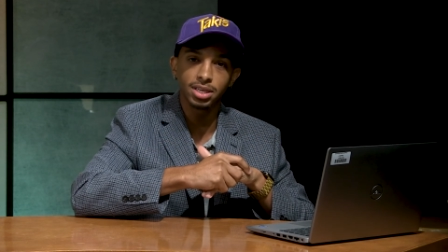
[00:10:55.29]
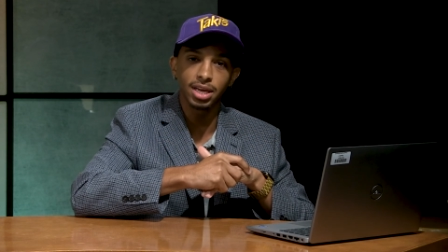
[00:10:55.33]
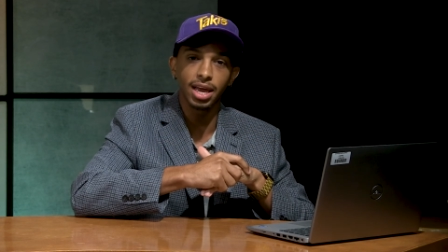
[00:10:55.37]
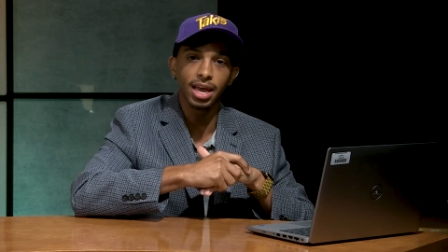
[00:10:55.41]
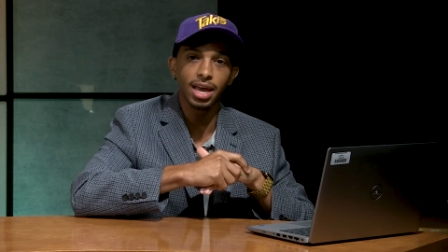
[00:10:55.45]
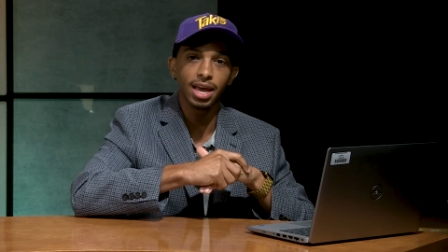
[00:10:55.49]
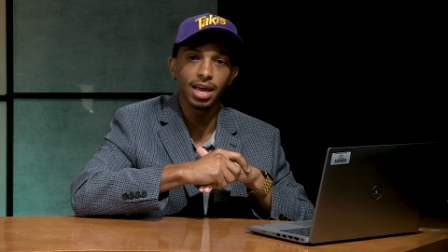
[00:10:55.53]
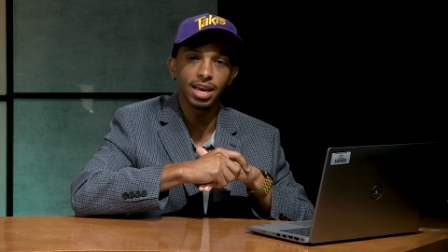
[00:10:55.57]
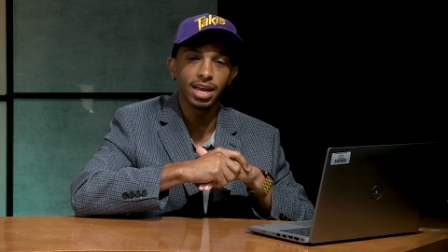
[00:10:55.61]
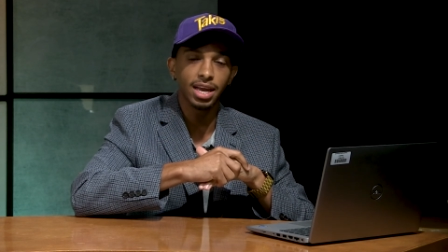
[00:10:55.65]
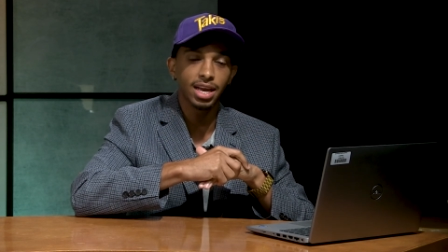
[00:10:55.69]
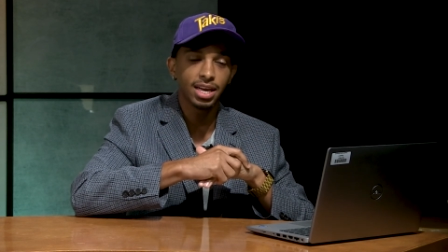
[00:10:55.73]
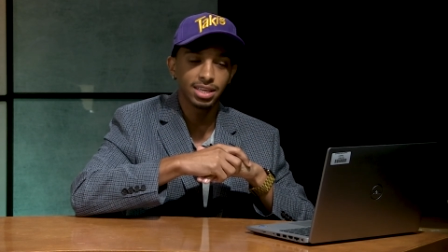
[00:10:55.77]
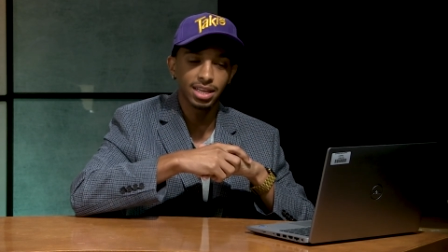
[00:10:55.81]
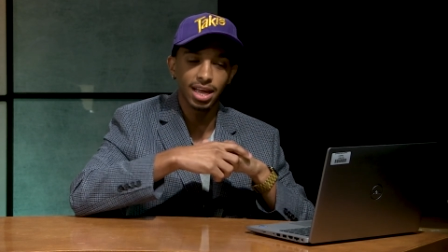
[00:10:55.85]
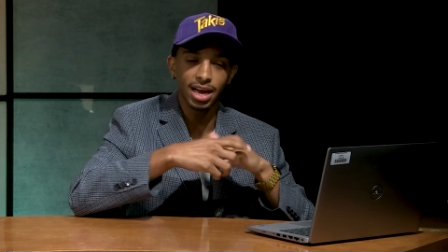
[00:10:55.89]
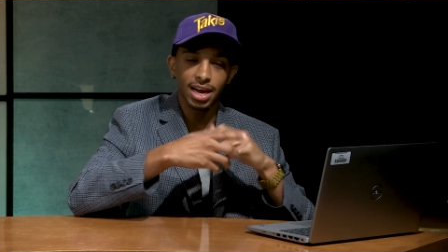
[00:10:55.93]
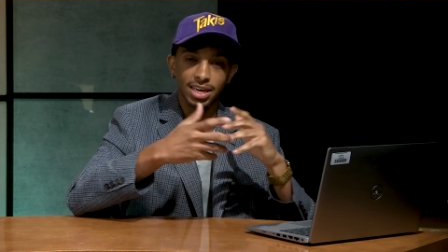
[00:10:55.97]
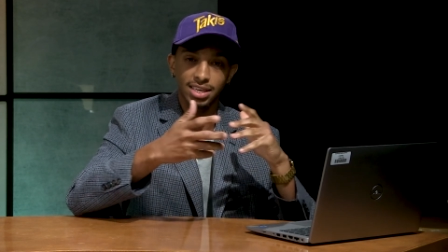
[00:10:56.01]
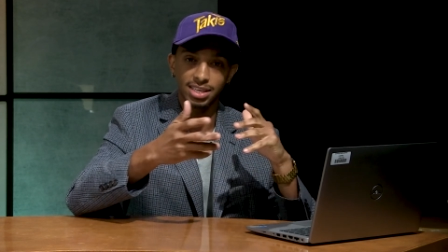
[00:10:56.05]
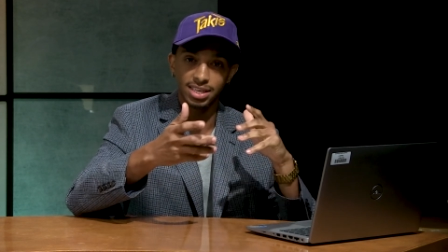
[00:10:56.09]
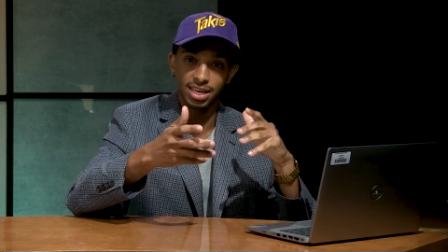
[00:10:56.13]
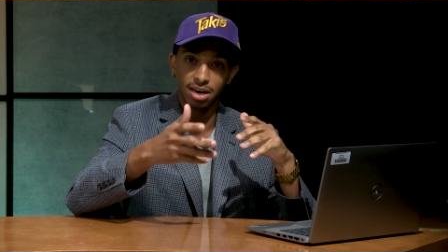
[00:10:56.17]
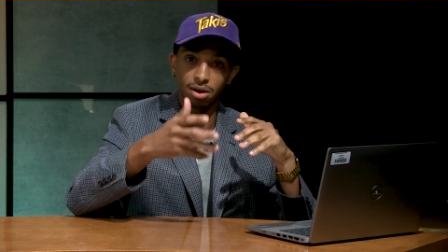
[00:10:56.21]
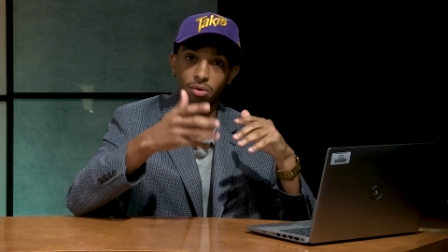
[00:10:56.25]
and he is, like I
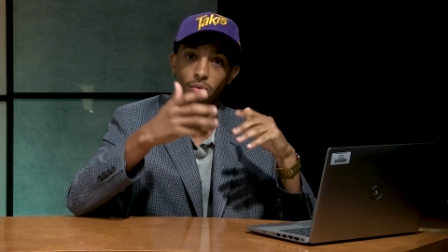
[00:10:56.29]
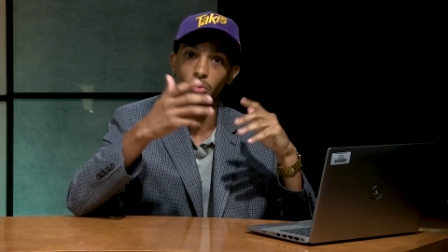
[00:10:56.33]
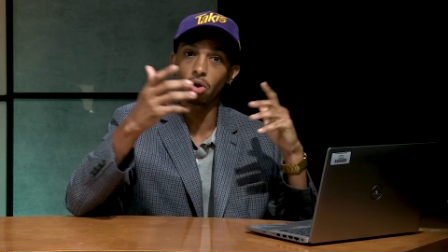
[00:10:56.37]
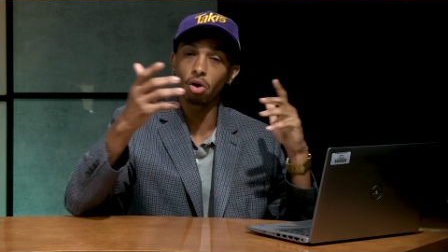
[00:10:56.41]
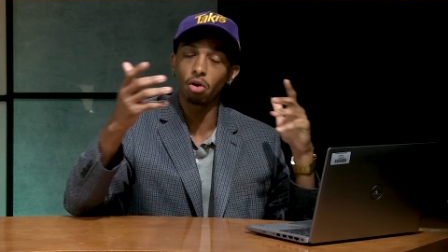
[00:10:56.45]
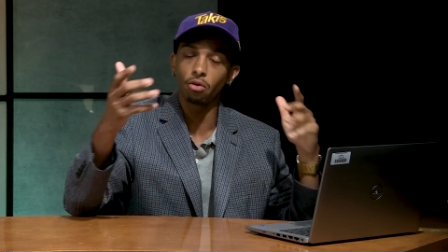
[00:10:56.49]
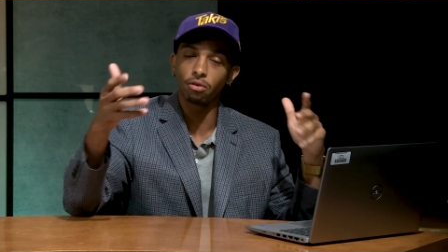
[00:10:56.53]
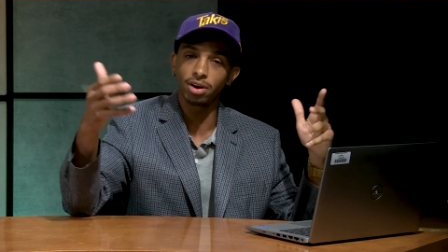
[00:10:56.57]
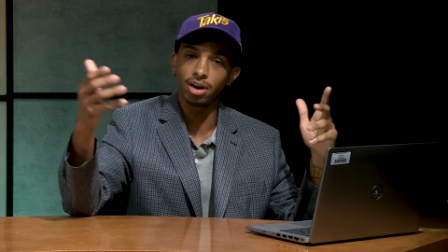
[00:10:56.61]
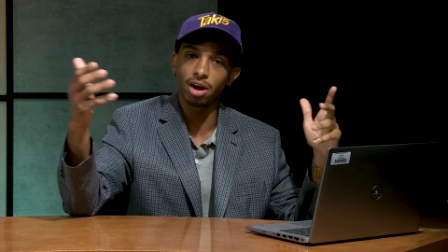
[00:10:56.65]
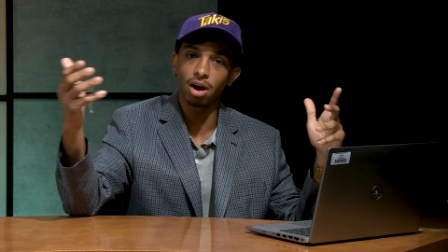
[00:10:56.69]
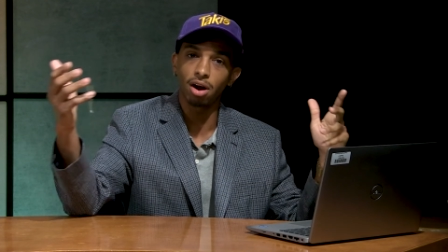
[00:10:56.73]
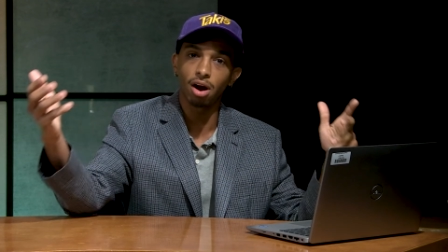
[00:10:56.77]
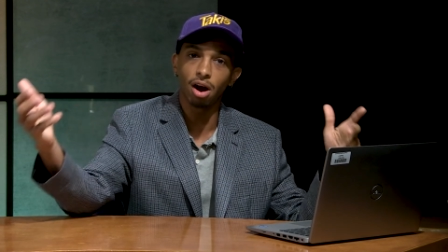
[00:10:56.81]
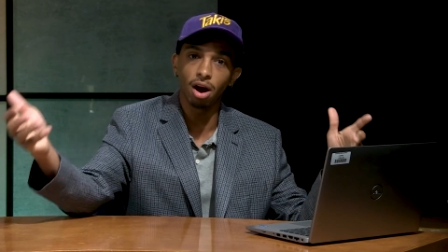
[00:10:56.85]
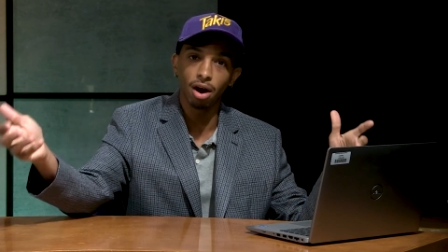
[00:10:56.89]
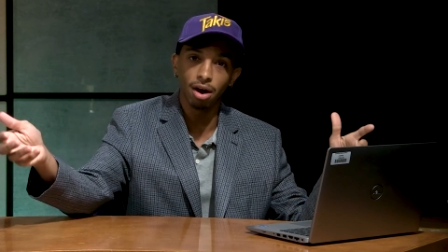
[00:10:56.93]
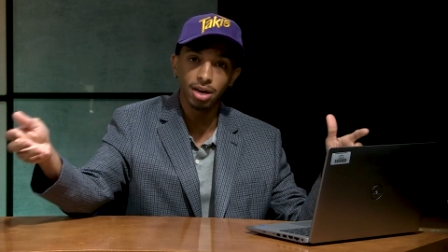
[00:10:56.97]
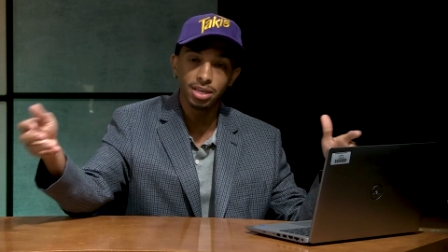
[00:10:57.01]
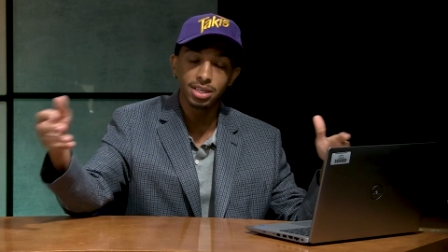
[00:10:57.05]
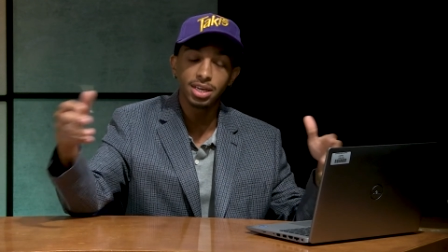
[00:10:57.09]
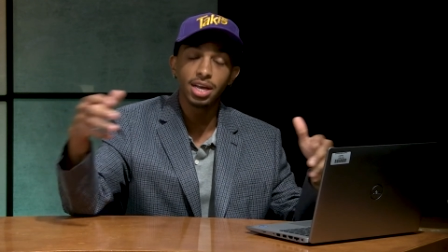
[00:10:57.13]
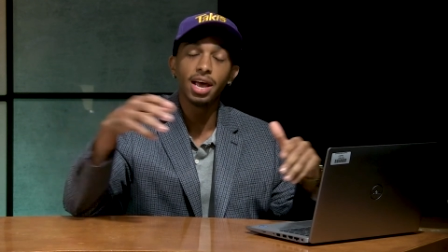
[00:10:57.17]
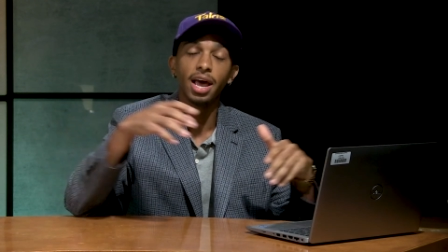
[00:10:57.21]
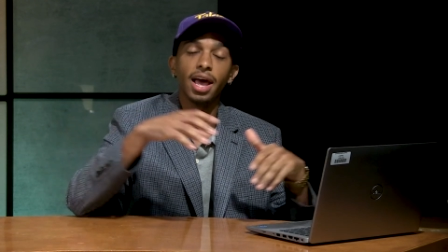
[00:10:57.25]
said, a world-renowned
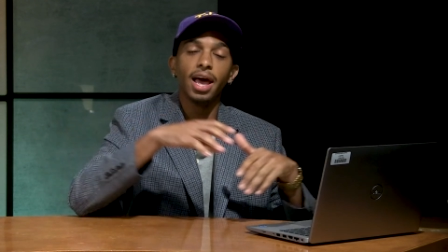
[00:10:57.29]
artist.